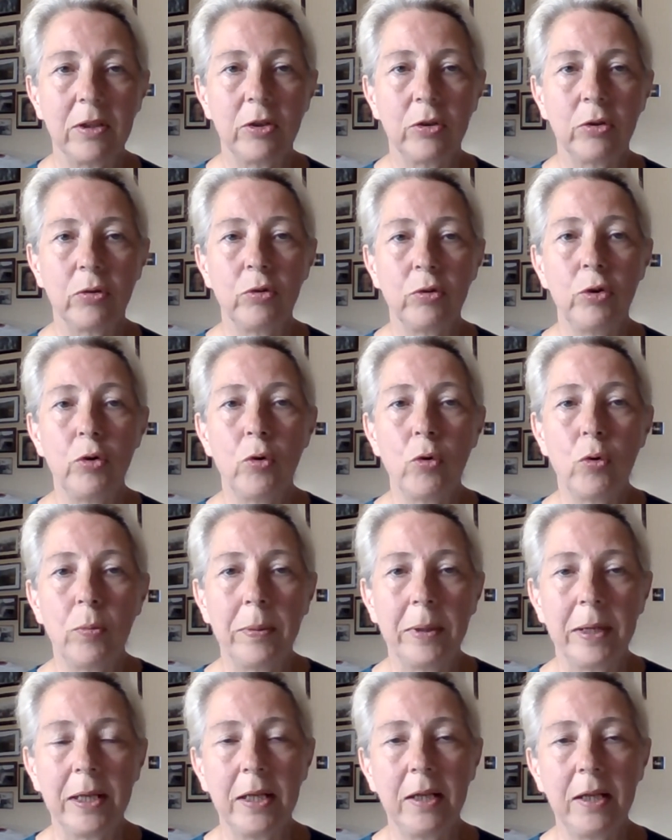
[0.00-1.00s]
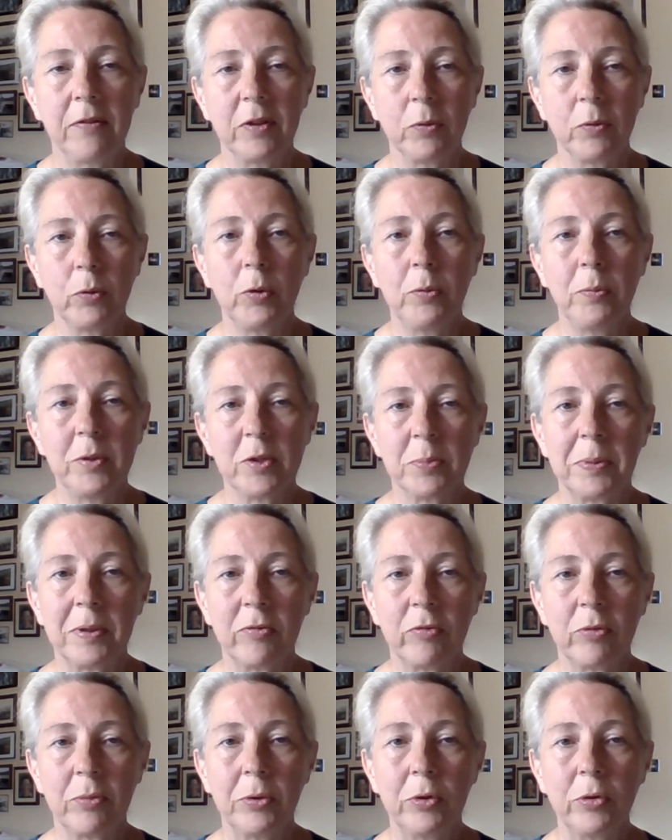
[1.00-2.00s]
normally if the womb has
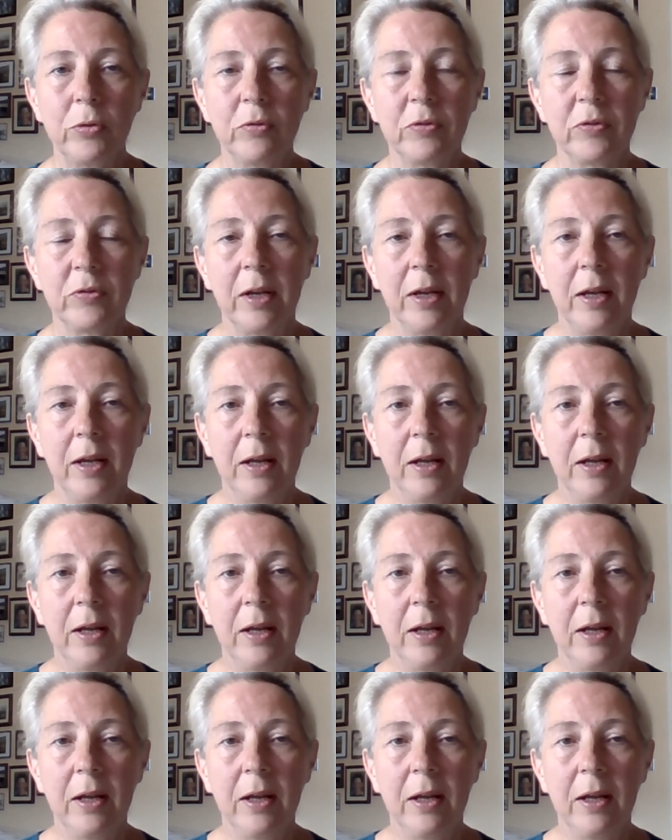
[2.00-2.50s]
been removed,